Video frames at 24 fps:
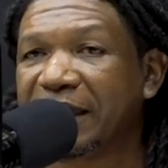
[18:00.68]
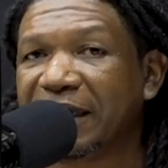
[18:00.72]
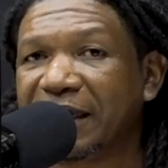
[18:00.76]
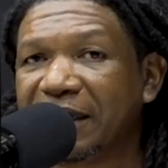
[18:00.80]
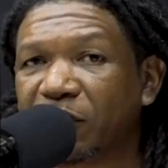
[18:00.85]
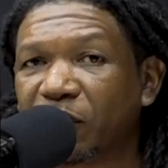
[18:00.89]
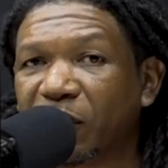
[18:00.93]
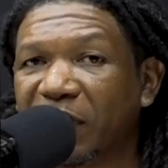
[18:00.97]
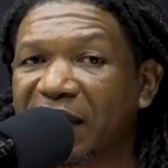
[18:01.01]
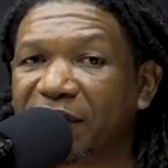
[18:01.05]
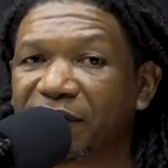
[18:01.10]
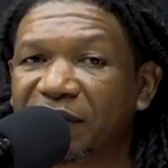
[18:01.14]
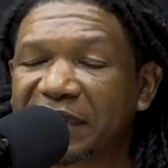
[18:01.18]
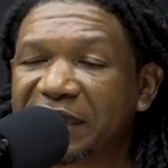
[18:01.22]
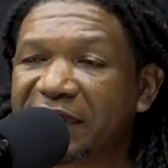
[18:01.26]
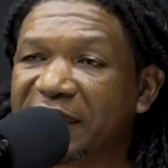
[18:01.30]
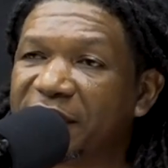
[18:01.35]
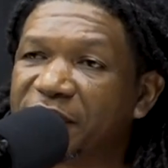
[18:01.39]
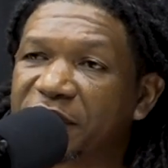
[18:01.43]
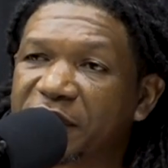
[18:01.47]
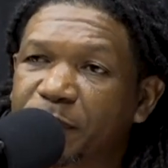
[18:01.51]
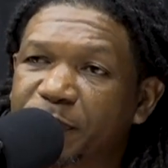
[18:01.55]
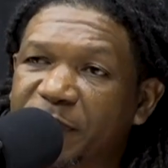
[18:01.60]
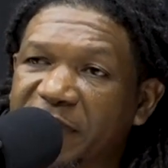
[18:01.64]
need to have a
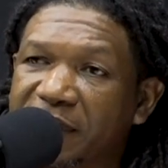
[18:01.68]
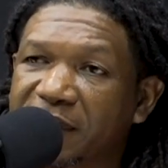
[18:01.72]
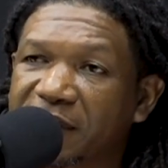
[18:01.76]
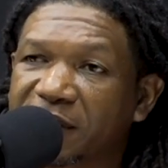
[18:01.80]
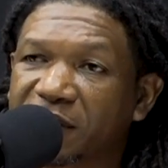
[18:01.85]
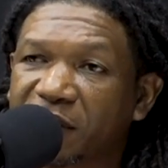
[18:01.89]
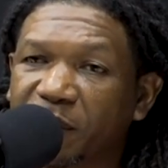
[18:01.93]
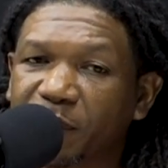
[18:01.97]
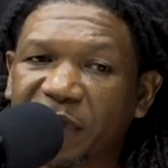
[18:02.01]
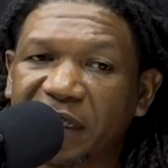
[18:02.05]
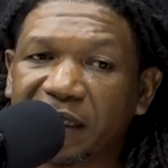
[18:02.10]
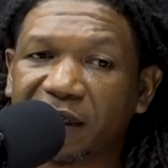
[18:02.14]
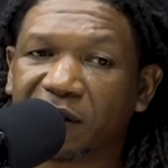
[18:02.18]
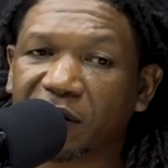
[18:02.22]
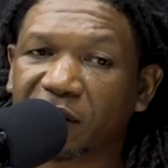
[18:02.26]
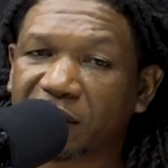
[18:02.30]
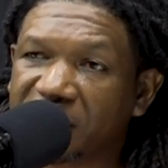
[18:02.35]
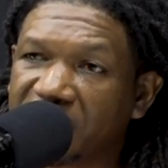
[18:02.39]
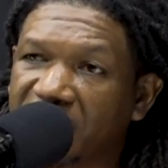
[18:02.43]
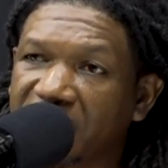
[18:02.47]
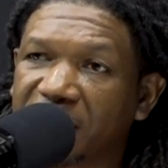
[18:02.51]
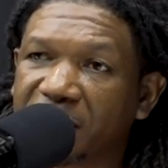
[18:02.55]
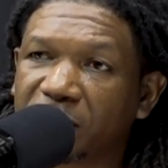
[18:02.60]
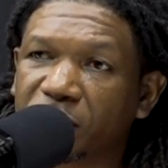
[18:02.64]
safe space, somebody you
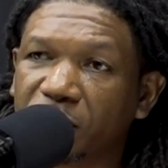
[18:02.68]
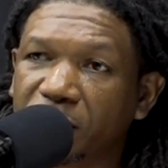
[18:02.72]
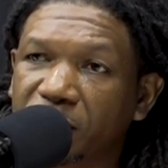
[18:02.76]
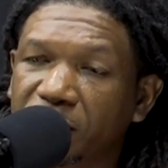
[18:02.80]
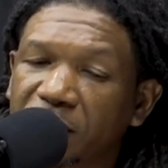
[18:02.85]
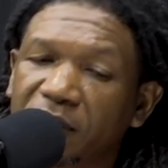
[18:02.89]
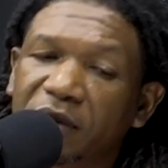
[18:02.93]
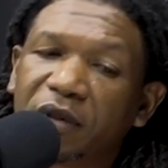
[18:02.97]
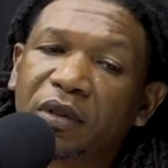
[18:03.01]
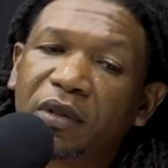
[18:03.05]
could talk to.